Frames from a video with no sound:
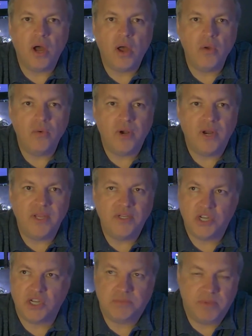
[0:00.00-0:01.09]
only
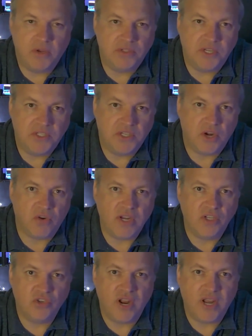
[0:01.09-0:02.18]
just because it's a
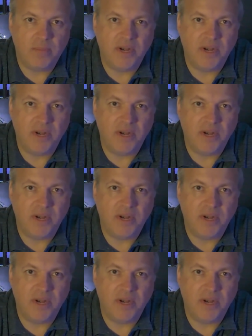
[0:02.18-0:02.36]
great trick,